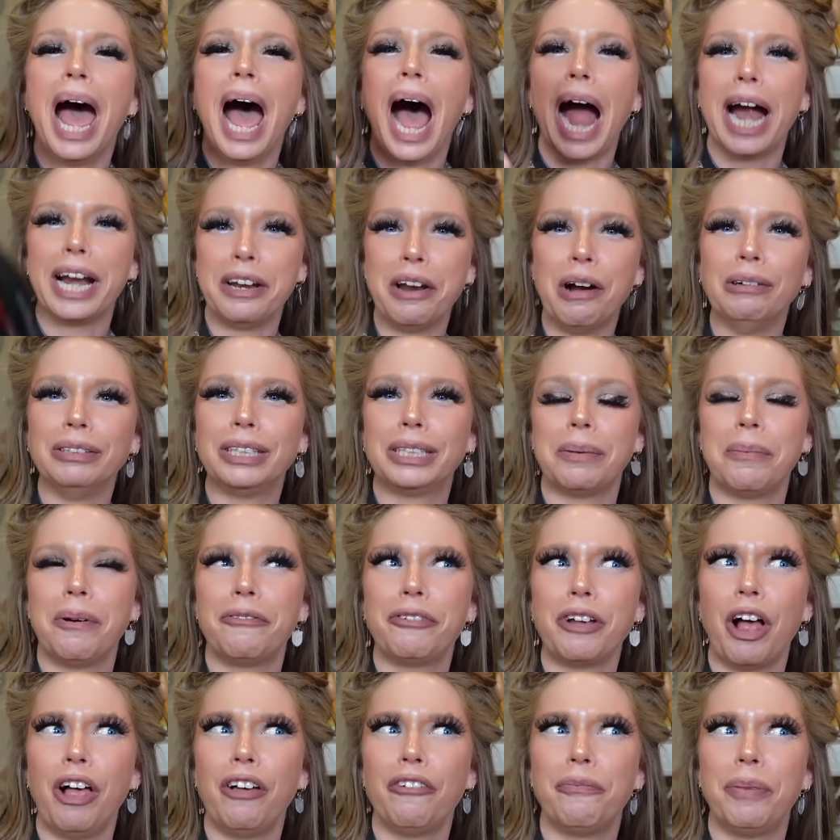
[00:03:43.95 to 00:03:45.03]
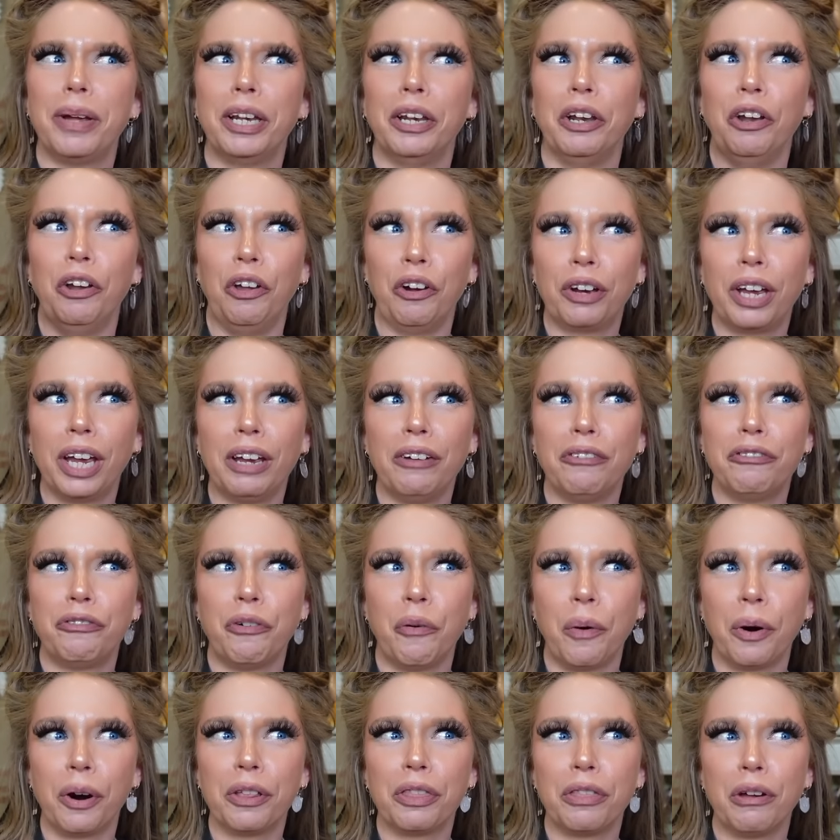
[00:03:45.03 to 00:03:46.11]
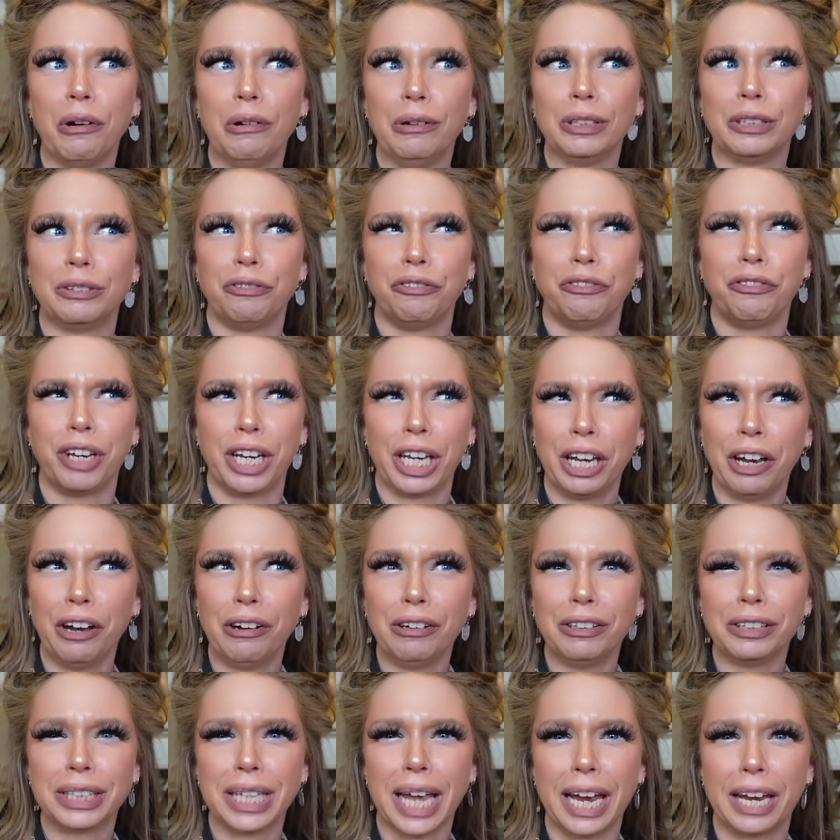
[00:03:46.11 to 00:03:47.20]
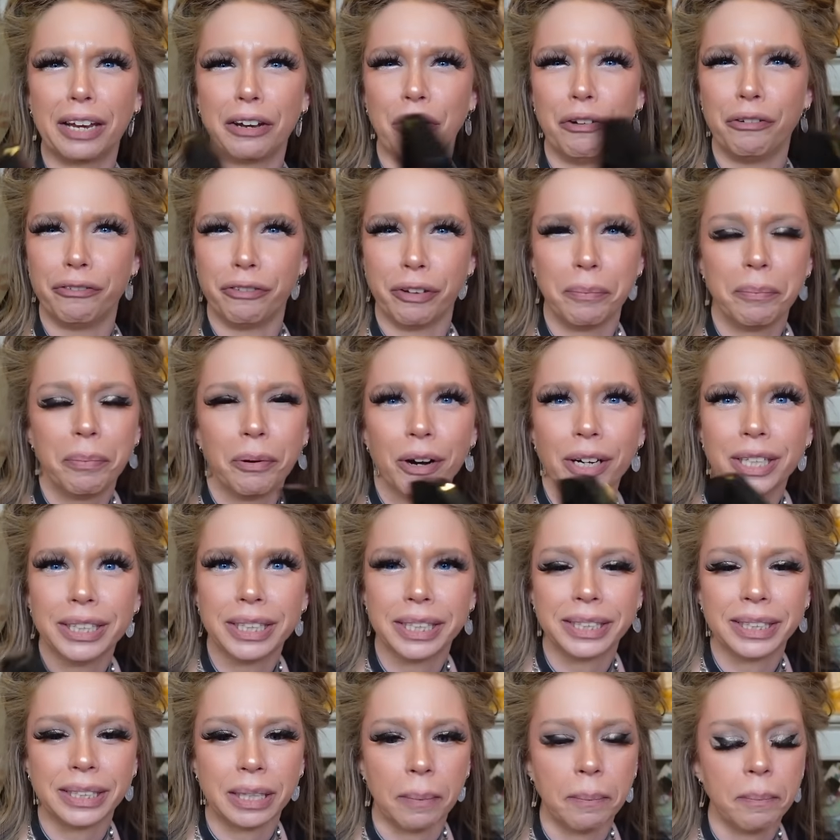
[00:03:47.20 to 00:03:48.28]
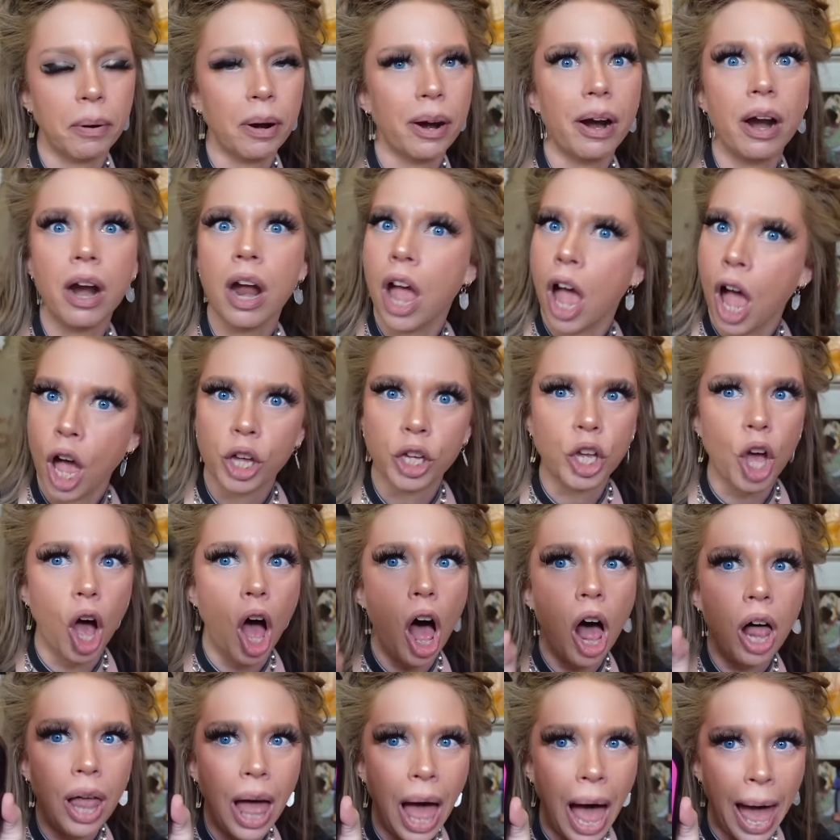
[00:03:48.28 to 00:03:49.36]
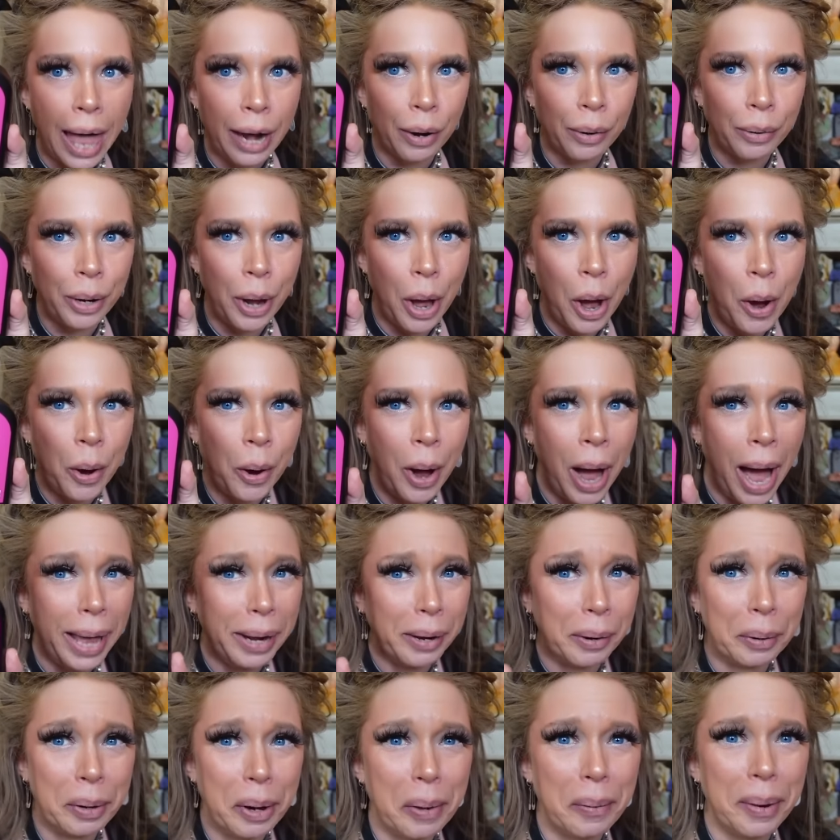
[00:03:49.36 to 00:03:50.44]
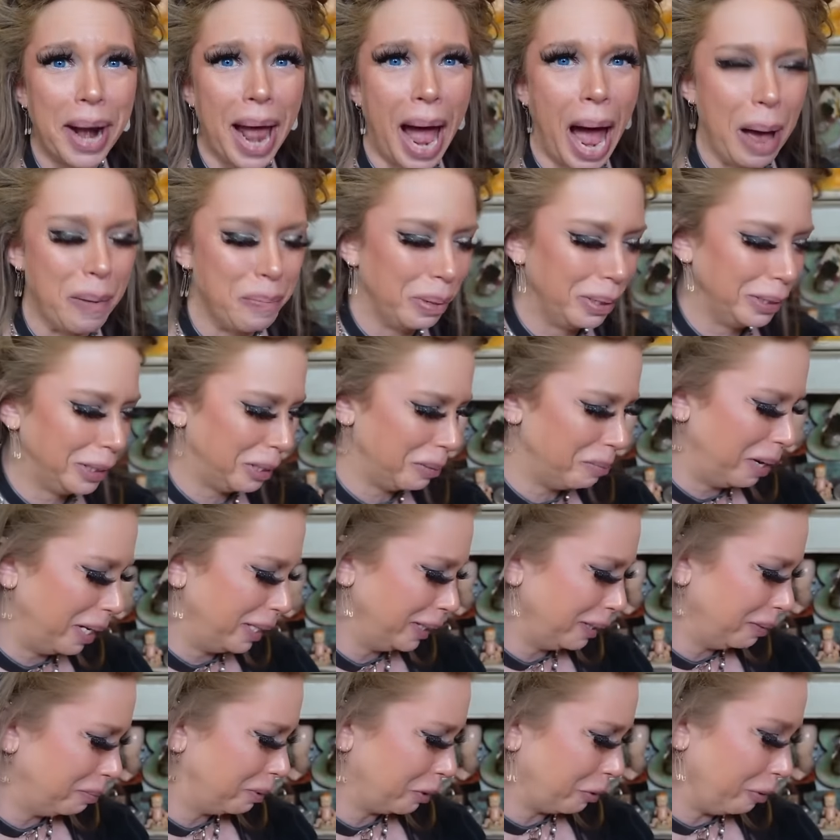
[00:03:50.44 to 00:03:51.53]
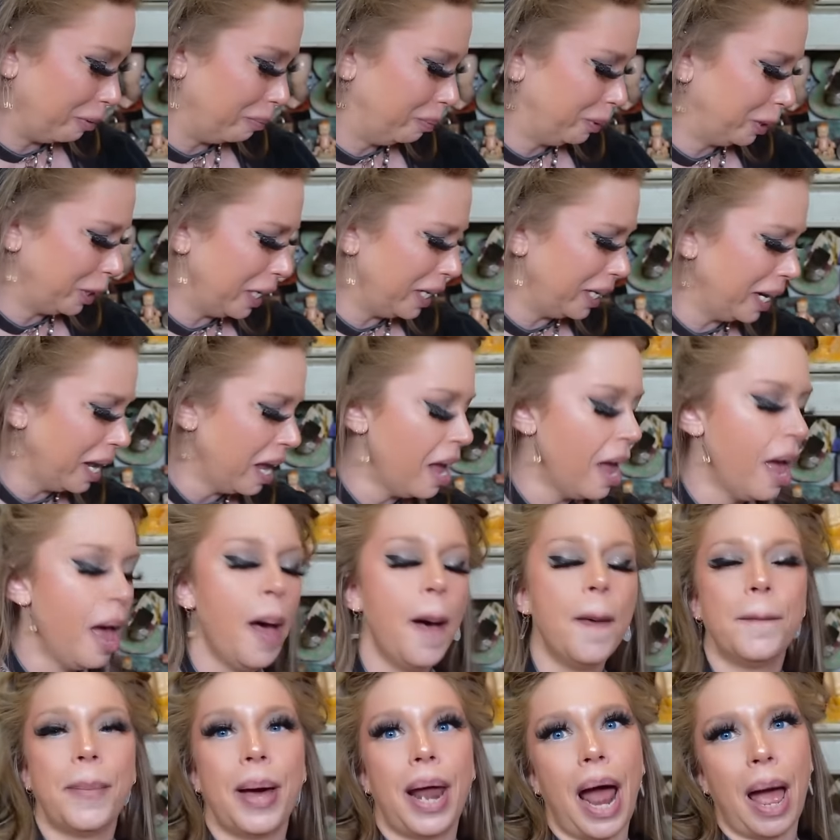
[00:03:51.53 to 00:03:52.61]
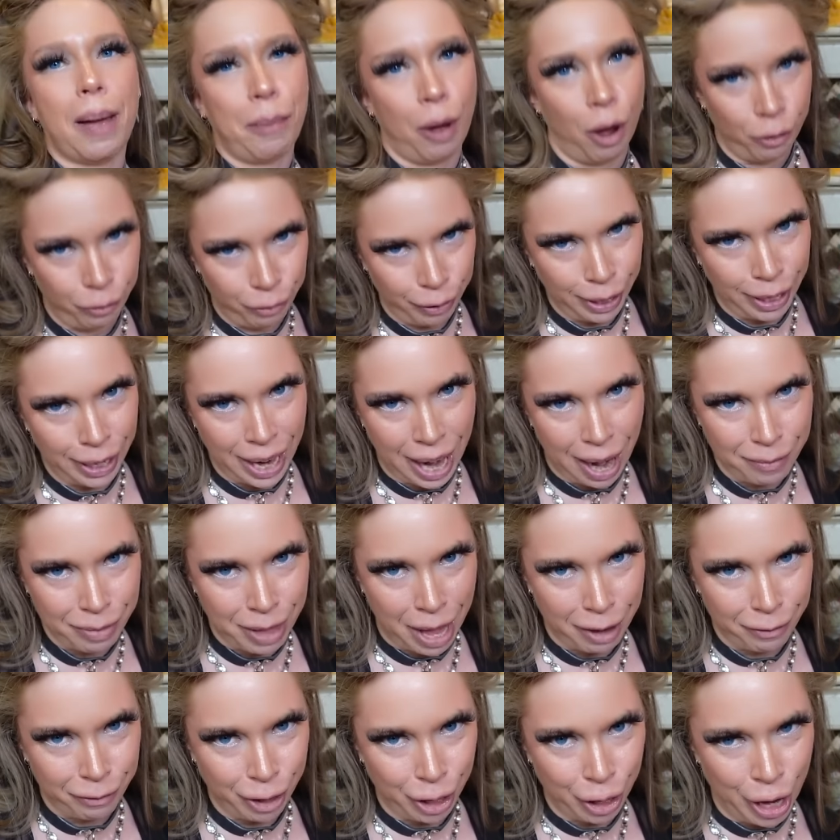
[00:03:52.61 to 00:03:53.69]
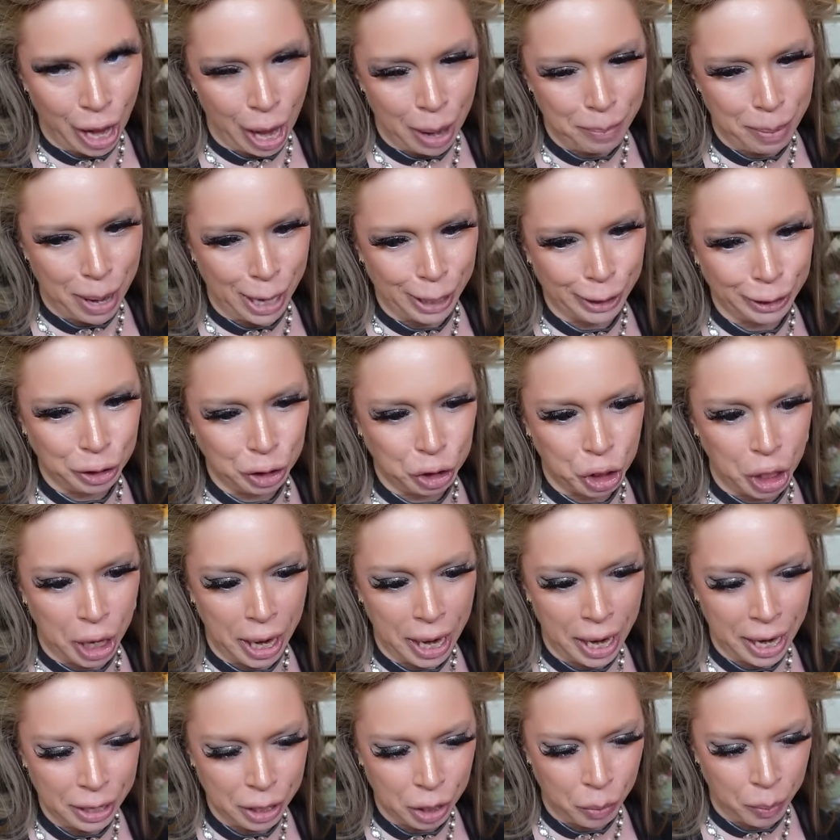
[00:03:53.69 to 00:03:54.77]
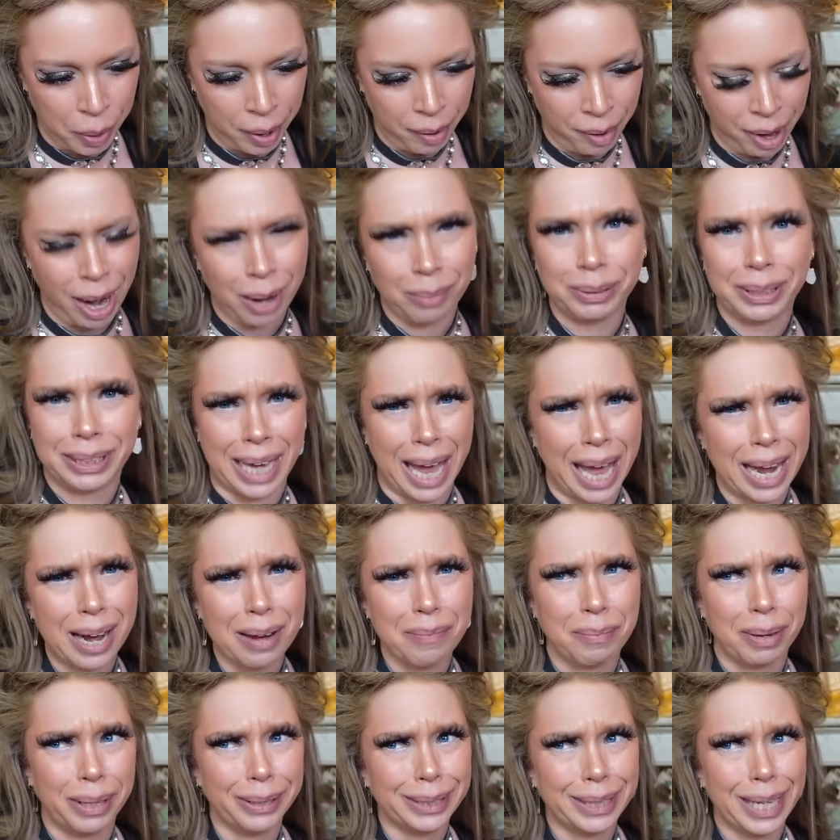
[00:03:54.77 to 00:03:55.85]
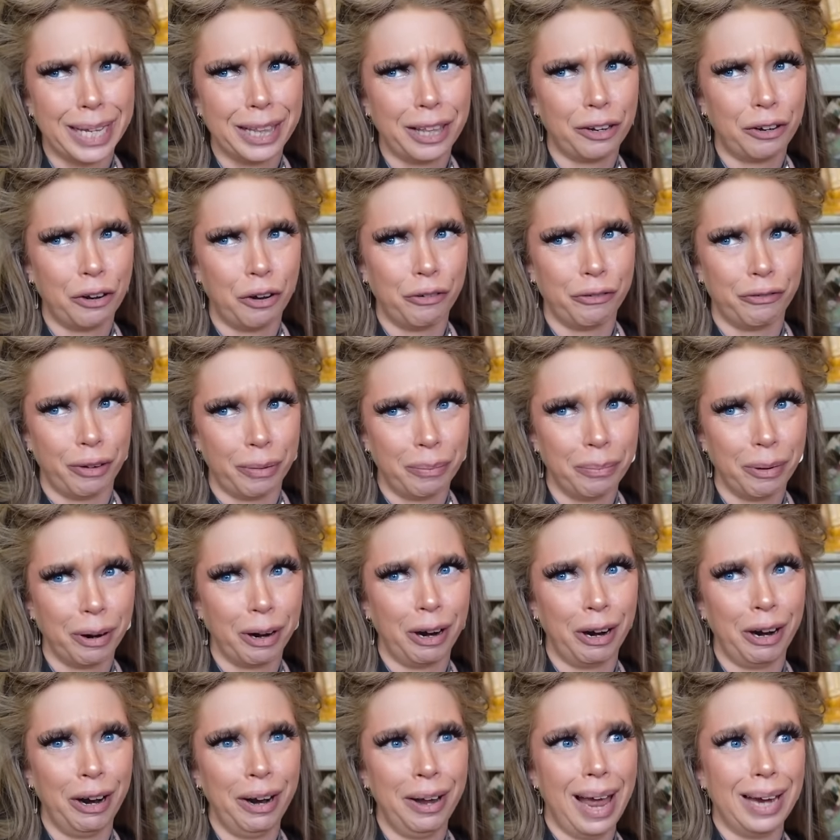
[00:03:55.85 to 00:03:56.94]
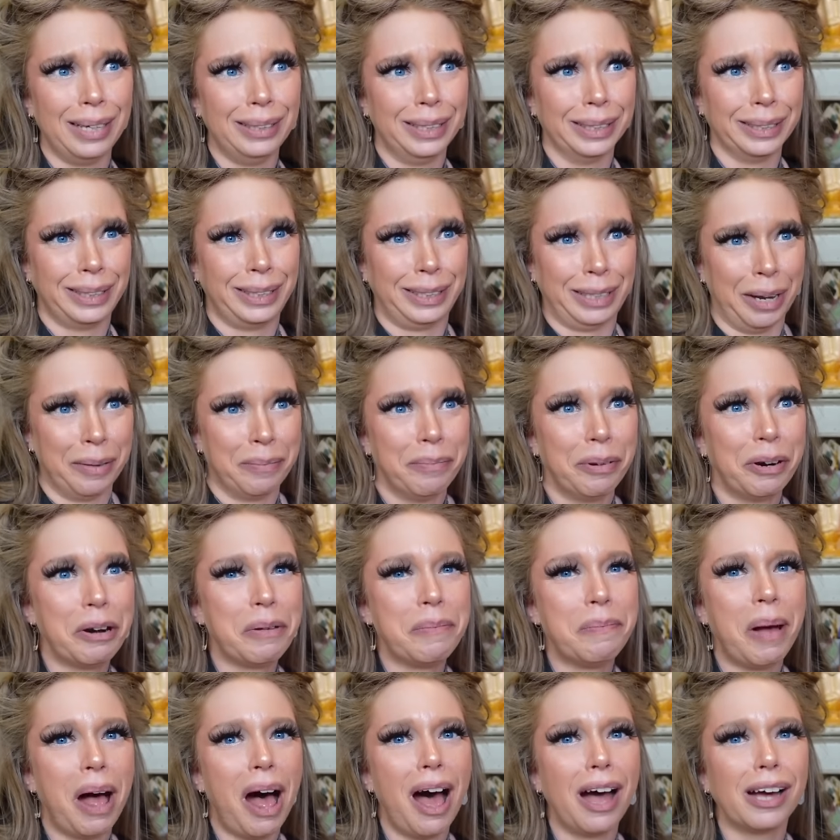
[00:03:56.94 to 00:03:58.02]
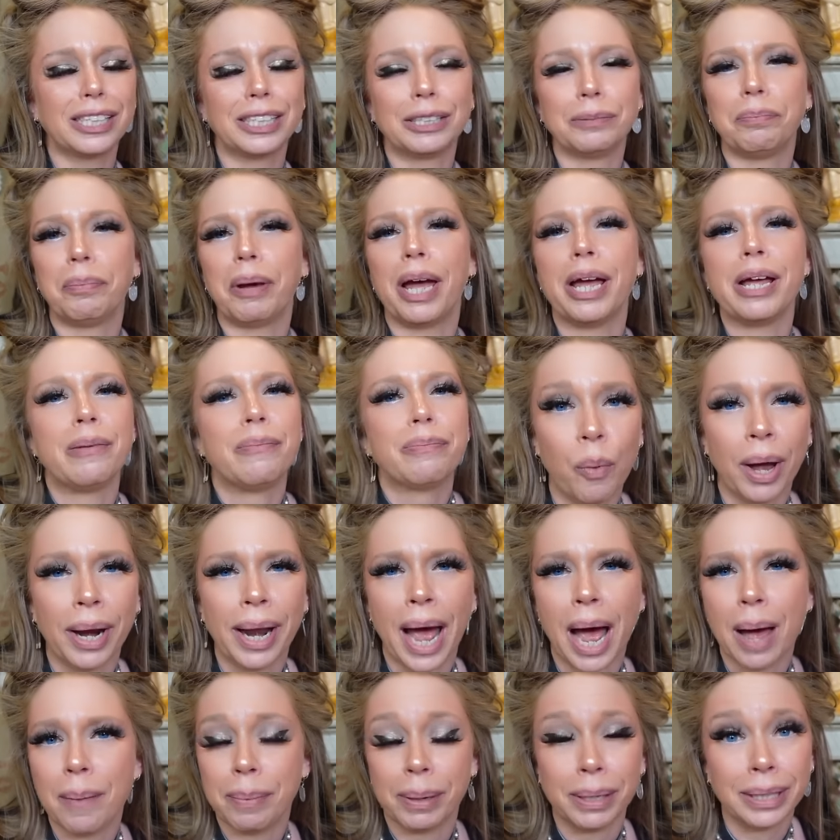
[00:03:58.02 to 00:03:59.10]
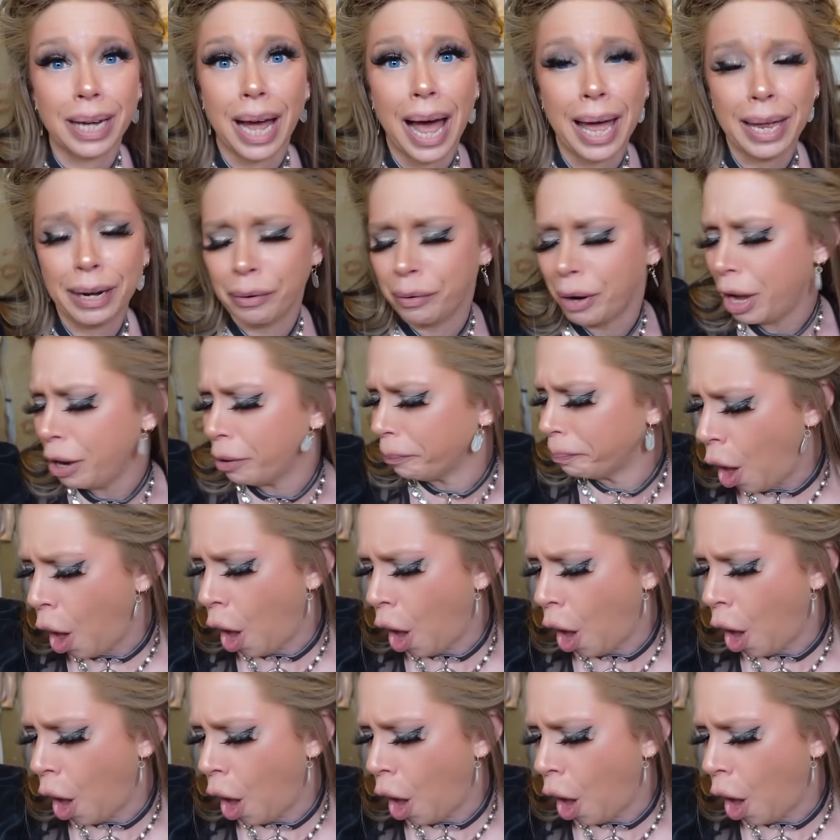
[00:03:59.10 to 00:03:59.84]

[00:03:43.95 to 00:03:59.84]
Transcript: I know some of y'all have been looking for those videos like November and December. Y'all, I don't know what happened to my subscription, but I'm hopefully gonna have that figured out by January. I'm sad I missed like the November and December box, but what happened? I don't know.